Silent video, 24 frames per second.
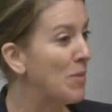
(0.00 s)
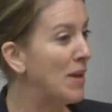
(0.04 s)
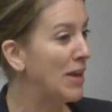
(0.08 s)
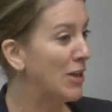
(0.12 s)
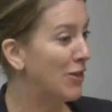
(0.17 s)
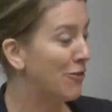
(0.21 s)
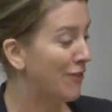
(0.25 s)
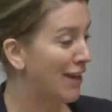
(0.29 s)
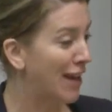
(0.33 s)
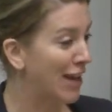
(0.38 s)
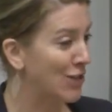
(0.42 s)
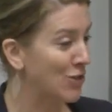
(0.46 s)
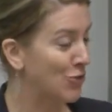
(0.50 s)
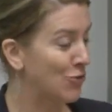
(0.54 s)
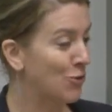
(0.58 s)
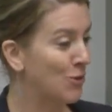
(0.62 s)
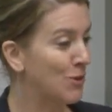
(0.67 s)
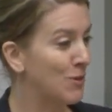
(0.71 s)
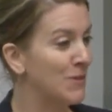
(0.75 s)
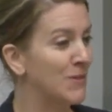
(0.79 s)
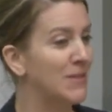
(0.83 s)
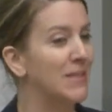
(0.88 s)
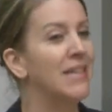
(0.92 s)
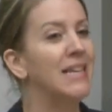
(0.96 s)

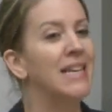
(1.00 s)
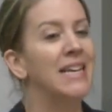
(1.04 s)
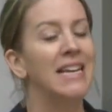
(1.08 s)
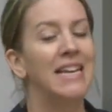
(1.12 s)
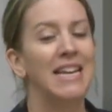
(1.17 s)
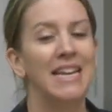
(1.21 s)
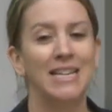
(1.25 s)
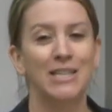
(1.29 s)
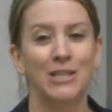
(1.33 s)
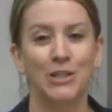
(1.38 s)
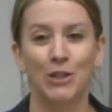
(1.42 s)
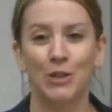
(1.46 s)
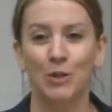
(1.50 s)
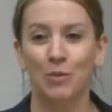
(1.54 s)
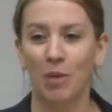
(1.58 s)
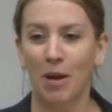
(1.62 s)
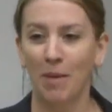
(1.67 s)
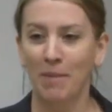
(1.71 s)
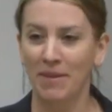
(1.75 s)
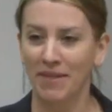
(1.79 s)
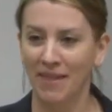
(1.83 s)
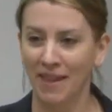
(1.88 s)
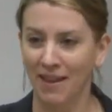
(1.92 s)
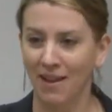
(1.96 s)
Manufacturers until
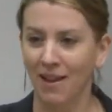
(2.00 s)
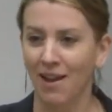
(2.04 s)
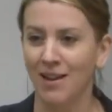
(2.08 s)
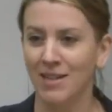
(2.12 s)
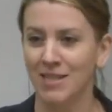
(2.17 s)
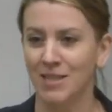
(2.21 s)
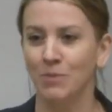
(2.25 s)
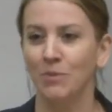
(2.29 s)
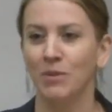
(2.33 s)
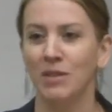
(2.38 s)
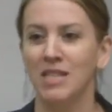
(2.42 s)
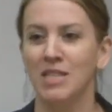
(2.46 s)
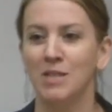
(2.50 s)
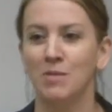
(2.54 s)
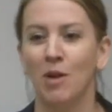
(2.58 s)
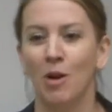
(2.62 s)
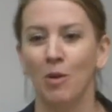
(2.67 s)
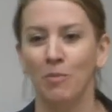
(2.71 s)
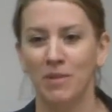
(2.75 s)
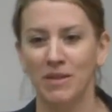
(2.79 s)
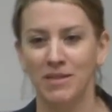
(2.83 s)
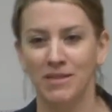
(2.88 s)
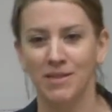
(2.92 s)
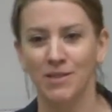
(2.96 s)
probably they got some really
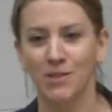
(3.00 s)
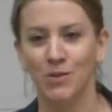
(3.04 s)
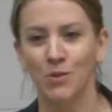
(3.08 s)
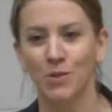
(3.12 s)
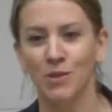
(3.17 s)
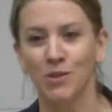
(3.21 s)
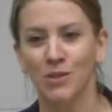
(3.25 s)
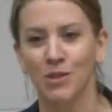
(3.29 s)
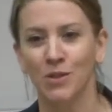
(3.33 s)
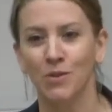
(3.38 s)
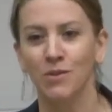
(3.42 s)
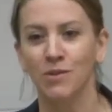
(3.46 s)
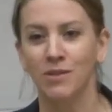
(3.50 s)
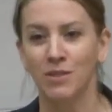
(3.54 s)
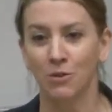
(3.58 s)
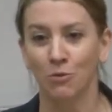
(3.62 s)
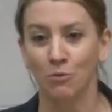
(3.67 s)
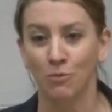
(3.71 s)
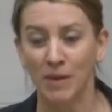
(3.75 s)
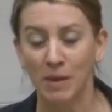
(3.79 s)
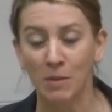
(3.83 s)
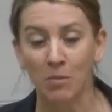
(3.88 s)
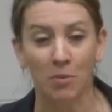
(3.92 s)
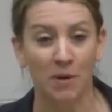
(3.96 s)
smart business school students to
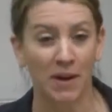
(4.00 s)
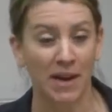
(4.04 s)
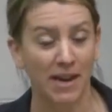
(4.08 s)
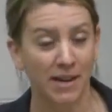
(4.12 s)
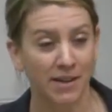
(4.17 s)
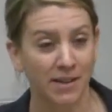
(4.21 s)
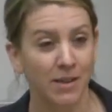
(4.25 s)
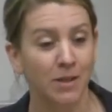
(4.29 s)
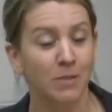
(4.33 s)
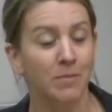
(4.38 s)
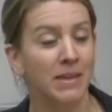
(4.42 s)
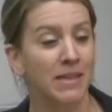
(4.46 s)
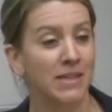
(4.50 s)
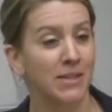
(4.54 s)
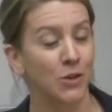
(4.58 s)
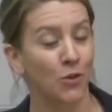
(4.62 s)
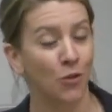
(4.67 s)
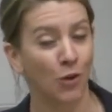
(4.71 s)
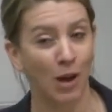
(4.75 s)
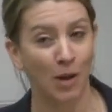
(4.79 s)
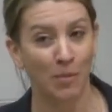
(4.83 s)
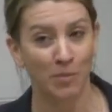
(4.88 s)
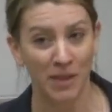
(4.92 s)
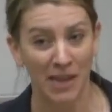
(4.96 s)
rebrand them as
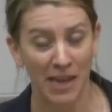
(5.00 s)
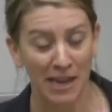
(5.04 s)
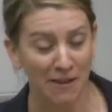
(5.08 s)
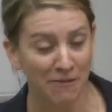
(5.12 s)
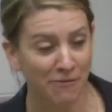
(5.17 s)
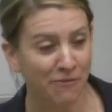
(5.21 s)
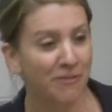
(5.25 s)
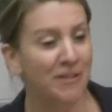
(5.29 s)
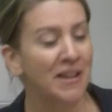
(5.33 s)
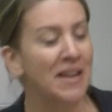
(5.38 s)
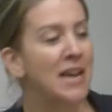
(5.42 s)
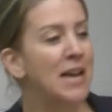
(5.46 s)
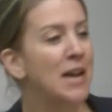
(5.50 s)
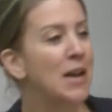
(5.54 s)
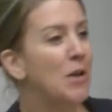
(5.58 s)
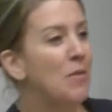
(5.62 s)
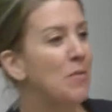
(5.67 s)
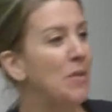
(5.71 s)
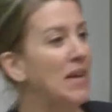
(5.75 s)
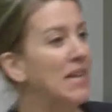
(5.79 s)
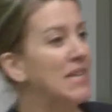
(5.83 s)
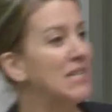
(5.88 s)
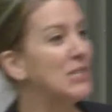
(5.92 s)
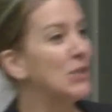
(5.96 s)
CropLife.
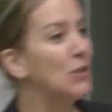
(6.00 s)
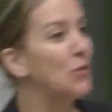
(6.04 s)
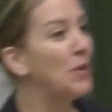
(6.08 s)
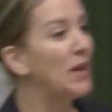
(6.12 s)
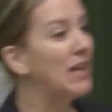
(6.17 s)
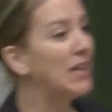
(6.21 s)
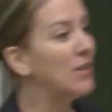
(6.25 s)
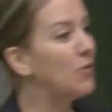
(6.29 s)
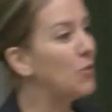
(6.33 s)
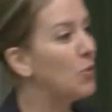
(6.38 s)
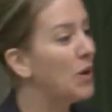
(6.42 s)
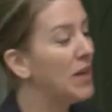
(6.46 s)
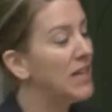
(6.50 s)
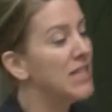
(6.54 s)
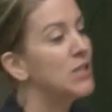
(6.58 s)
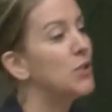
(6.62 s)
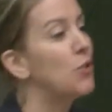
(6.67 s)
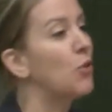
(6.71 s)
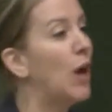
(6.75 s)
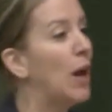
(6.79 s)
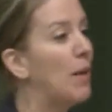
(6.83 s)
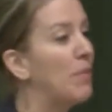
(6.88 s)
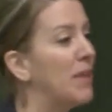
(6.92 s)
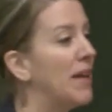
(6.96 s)
But so what, what does
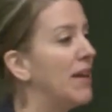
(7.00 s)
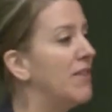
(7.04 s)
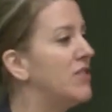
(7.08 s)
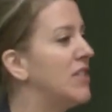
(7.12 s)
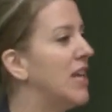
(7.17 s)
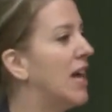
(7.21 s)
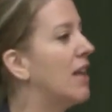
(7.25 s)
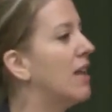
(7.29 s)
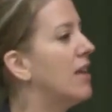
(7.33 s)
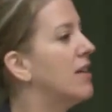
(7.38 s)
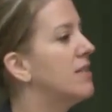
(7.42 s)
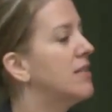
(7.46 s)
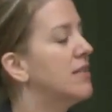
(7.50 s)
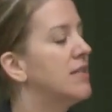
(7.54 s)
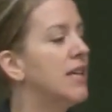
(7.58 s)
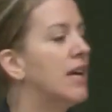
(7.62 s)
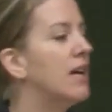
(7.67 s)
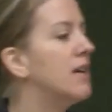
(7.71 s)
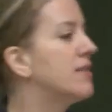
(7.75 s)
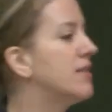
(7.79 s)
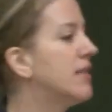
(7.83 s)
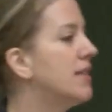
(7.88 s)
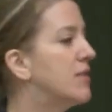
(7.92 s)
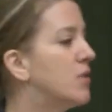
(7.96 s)
CropLife tell us? It
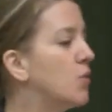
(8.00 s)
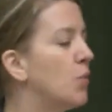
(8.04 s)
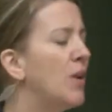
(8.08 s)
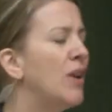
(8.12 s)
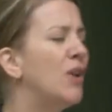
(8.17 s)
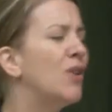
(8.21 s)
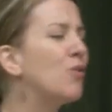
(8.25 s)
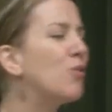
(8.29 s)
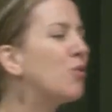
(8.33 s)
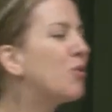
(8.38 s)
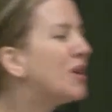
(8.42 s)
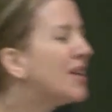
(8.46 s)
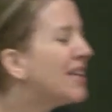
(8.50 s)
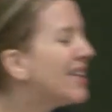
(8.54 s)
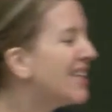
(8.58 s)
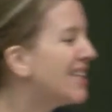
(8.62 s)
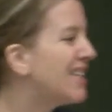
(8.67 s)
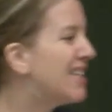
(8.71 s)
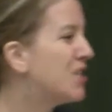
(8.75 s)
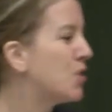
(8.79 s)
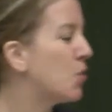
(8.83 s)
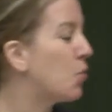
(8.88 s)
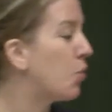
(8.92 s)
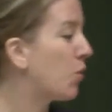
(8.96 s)
tells us we don't really
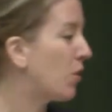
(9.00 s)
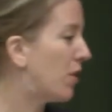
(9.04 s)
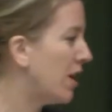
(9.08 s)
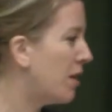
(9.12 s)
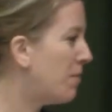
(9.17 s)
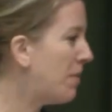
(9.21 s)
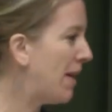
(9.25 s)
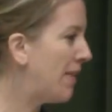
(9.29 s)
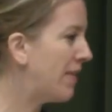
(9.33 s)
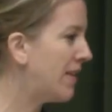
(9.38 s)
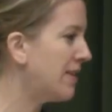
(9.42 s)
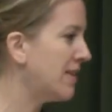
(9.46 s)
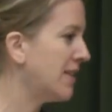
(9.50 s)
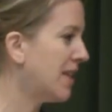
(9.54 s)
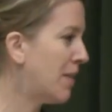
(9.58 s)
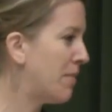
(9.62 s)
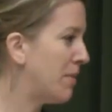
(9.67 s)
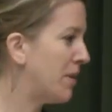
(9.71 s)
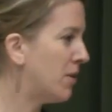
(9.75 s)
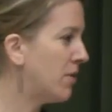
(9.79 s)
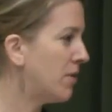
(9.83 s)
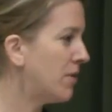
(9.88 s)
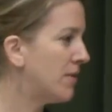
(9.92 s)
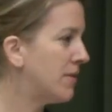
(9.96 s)
need to worry about these
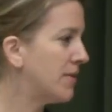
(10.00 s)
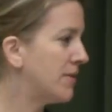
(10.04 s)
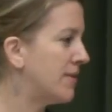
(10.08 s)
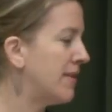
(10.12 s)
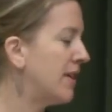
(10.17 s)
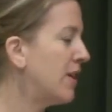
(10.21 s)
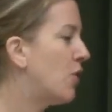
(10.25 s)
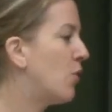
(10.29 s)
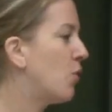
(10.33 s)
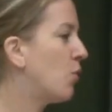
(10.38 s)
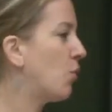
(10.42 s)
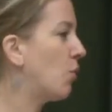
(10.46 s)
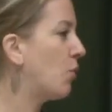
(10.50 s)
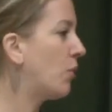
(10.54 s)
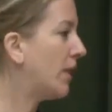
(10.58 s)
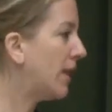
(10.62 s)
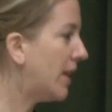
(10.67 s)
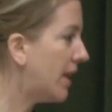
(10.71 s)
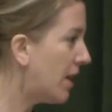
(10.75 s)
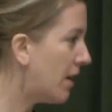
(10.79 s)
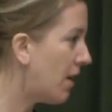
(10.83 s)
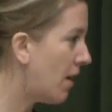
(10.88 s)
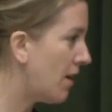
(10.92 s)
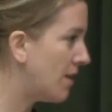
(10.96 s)
chemicals. They don't
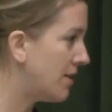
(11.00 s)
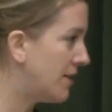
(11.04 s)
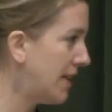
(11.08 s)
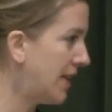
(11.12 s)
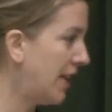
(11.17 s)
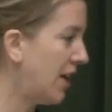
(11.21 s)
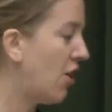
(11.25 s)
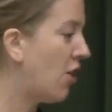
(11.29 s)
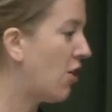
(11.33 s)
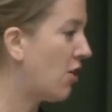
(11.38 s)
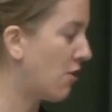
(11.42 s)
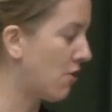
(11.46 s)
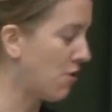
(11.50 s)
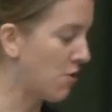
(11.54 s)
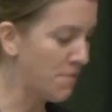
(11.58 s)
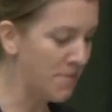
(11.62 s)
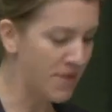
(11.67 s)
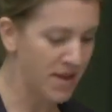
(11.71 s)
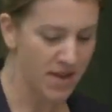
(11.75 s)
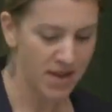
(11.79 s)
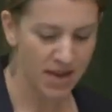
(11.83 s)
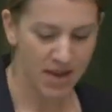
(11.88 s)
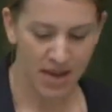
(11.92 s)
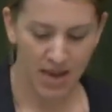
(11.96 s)
really cause any
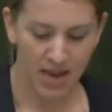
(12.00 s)
harm.